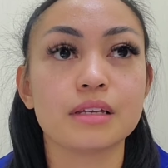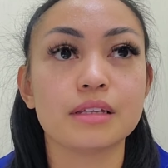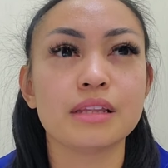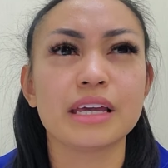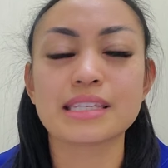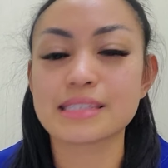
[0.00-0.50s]

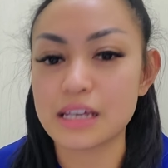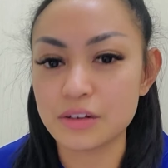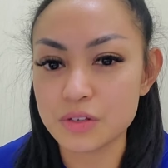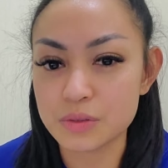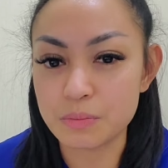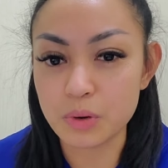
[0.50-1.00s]
like
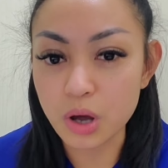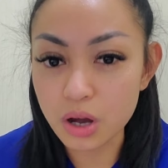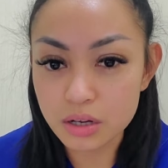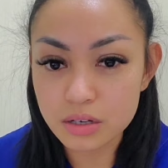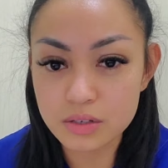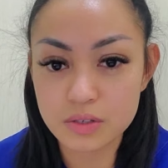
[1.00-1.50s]
sinus
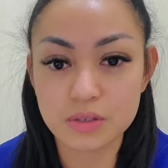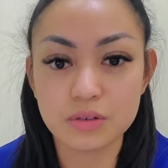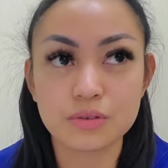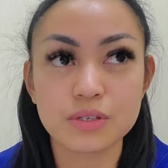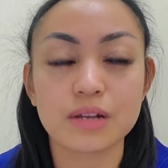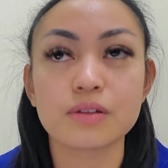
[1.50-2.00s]
block.
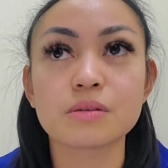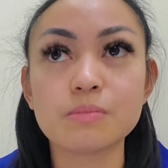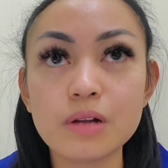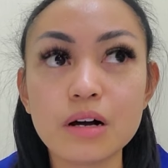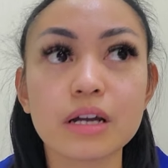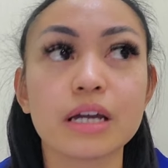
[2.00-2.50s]
So sinus
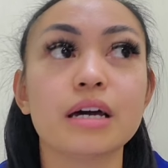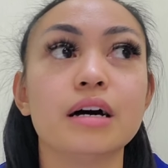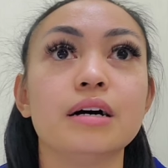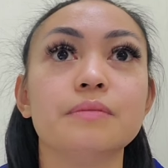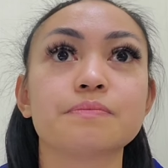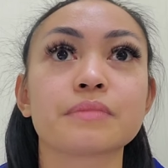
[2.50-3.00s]
block
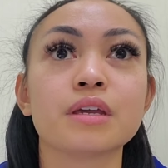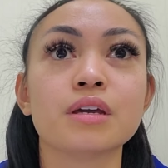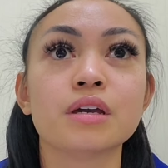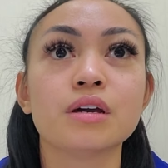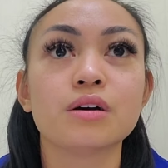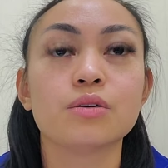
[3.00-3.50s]

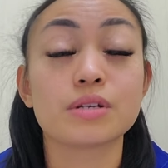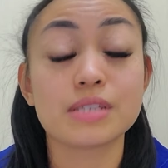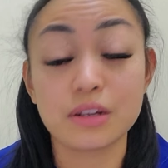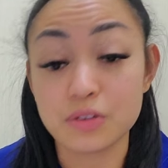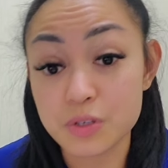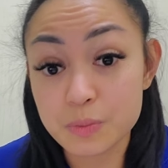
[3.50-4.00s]
or
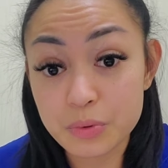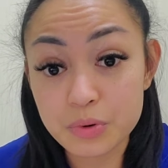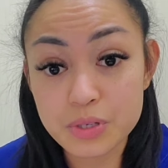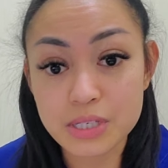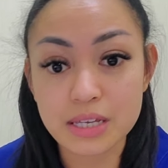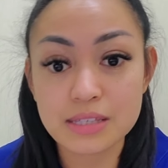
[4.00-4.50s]
sinus
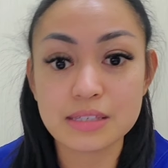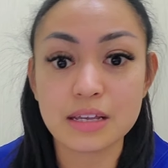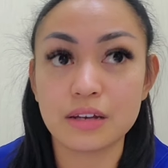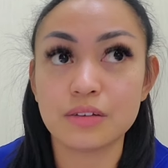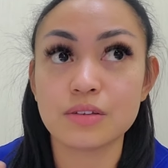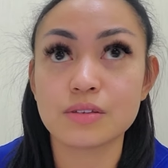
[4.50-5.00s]
pause and
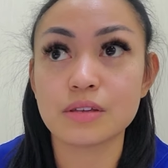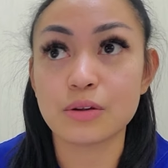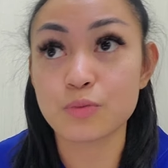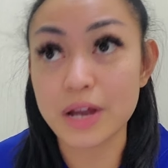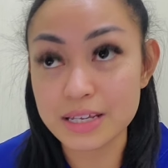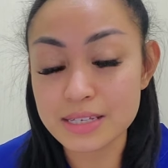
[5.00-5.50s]
sinus
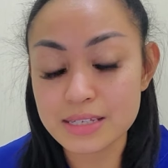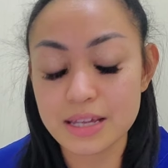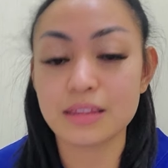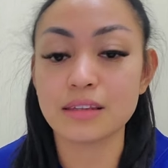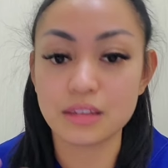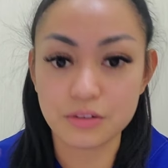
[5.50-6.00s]
arrest
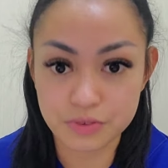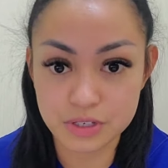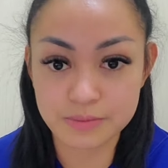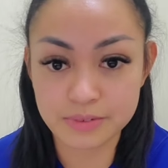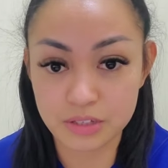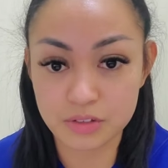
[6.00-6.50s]
and the
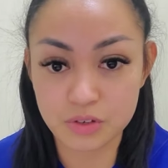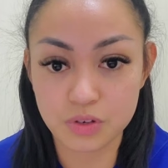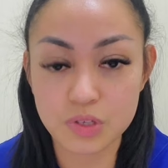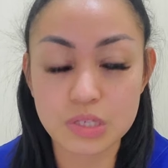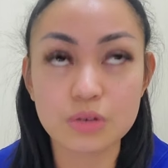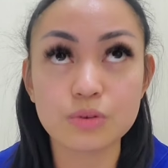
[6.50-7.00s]
difference between the
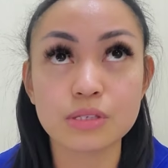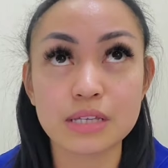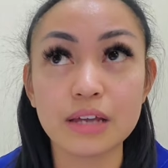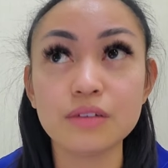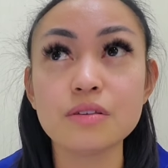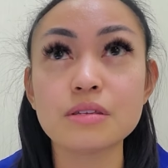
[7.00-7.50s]
two. So
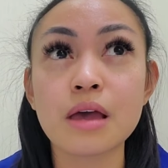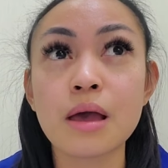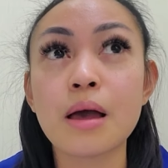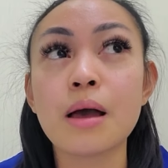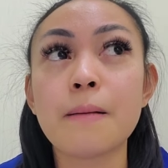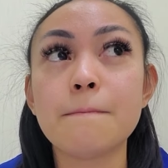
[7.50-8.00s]
sinus
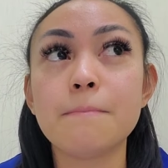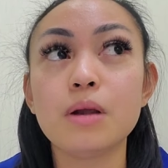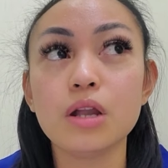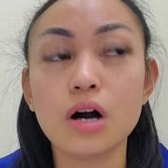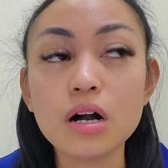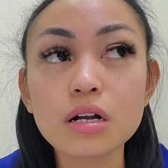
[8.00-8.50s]

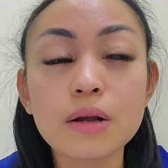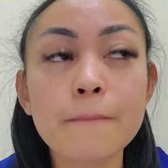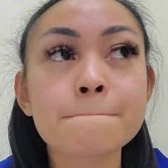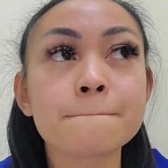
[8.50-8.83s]
block